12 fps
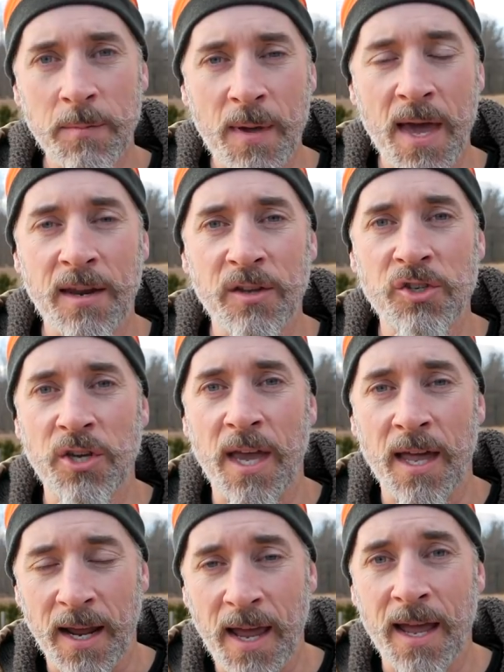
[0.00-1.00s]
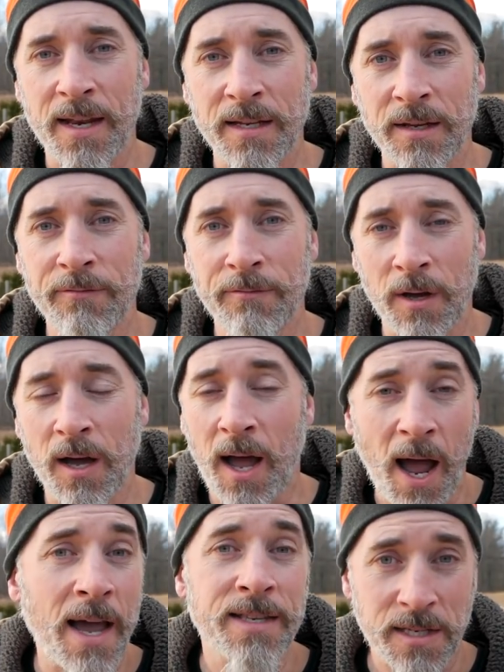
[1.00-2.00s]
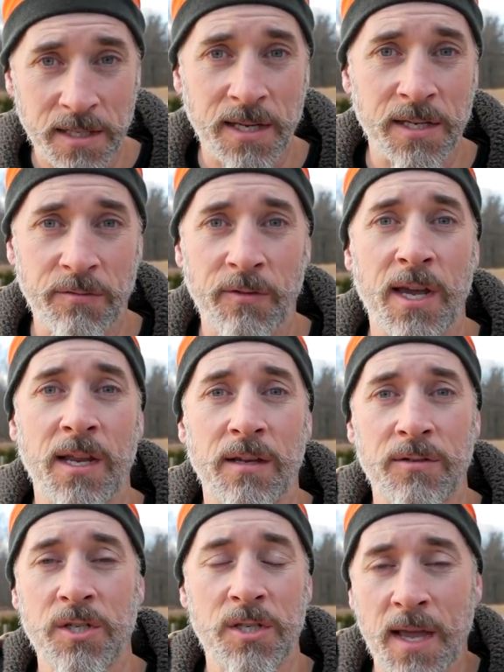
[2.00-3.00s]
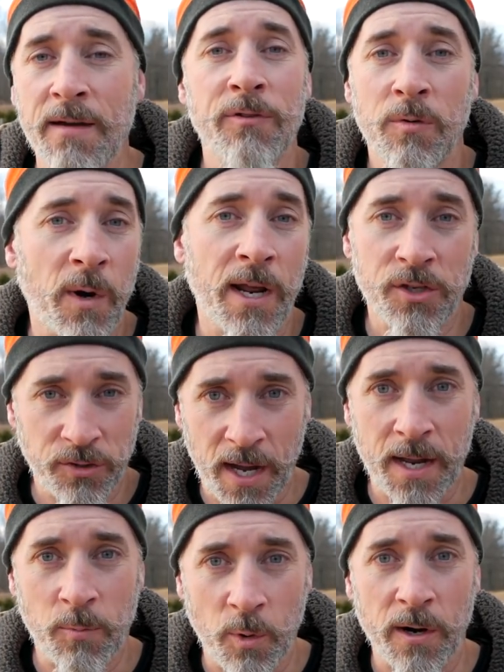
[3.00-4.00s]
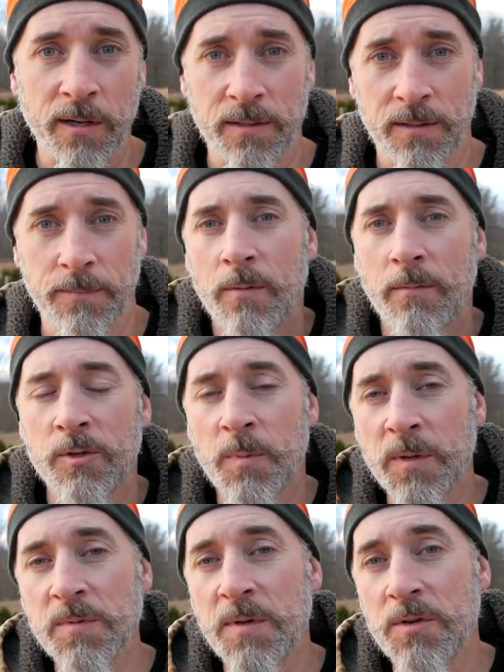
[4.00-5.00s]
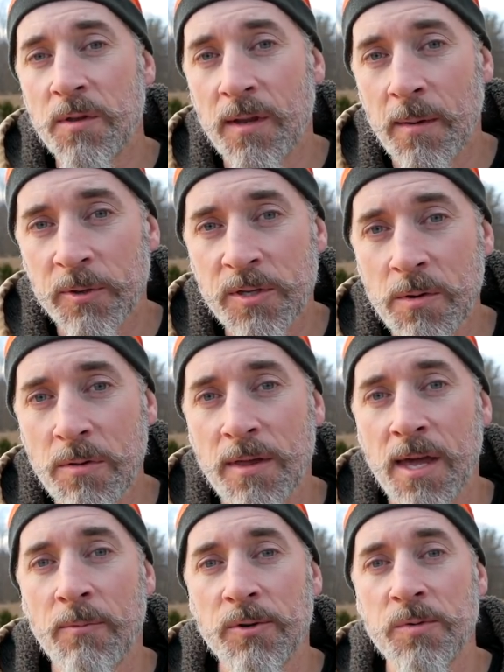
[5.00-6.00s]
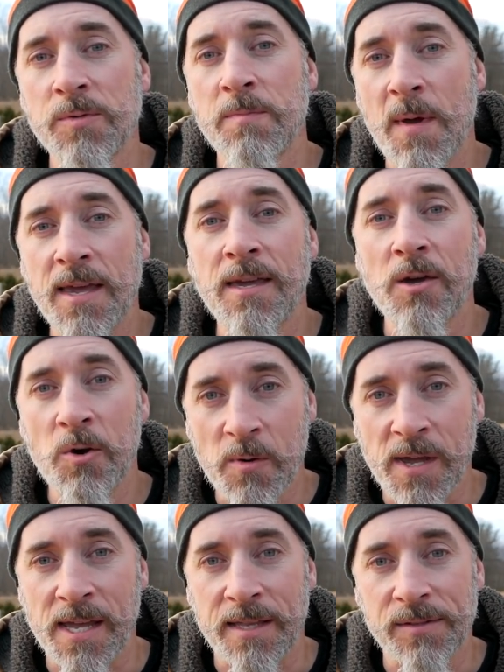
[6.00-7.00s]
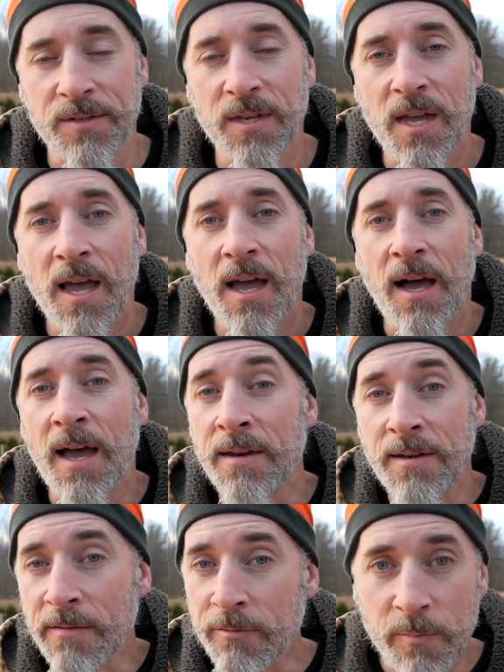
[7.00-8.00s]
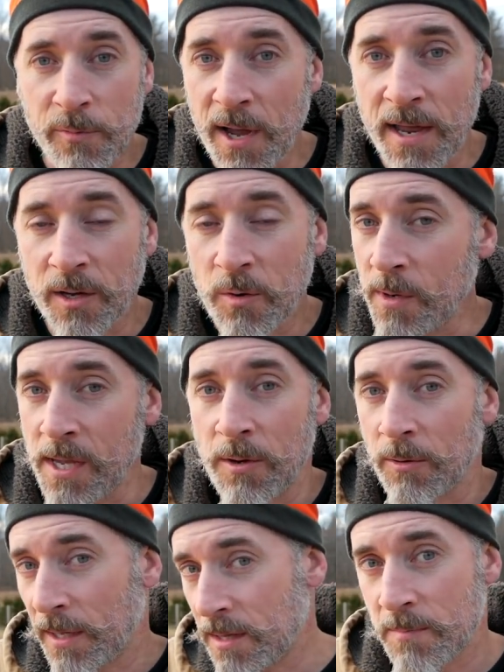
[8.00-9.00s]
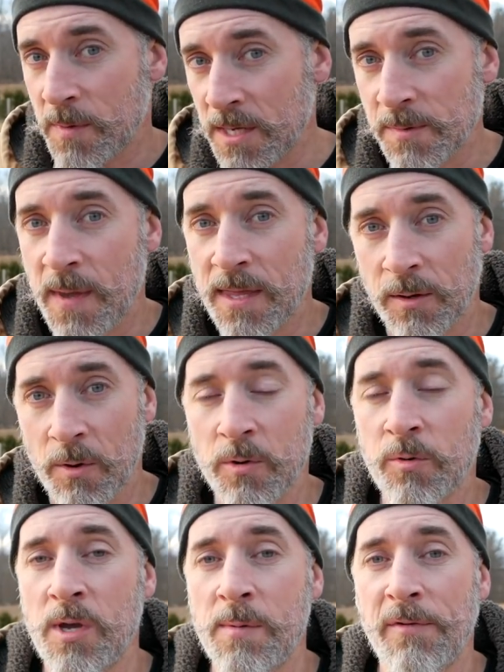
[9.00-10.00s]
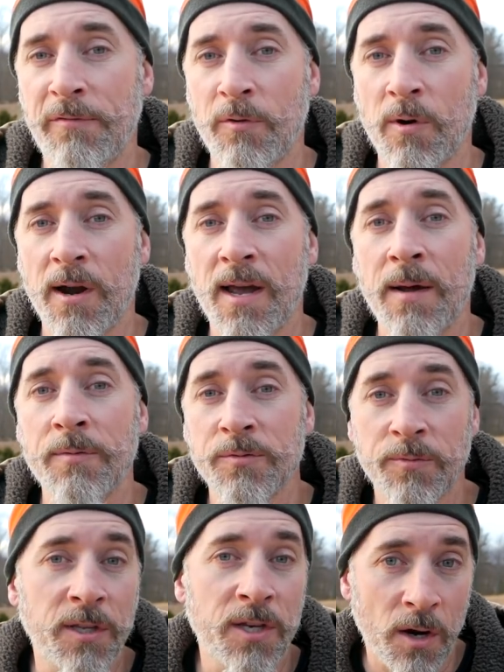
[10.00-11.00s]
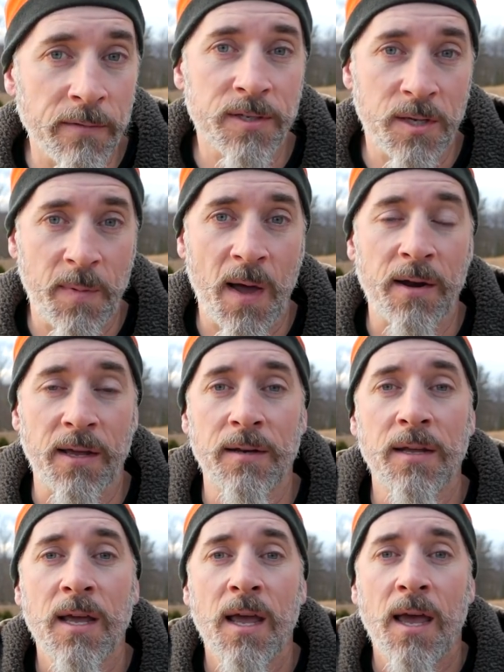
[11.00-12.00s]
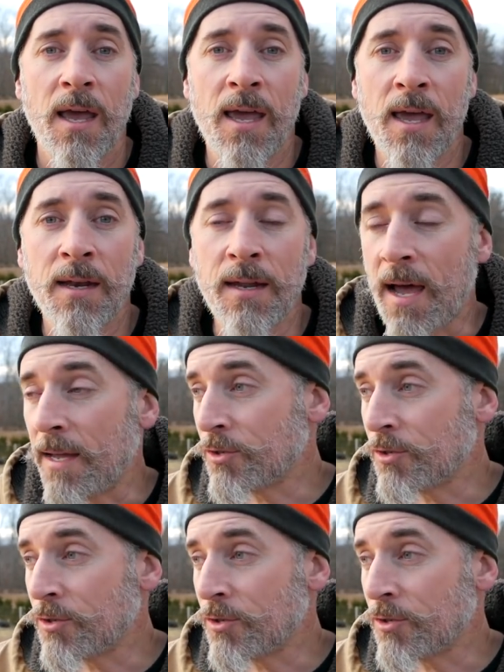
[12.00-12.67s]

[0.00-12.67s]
manage, and I had a high success rate. Just every one I tried worked. Which brings me to the number two thing, which was making queens. I had never bred a queen or let the bees make their own queen before, and I was really nervous about it. And I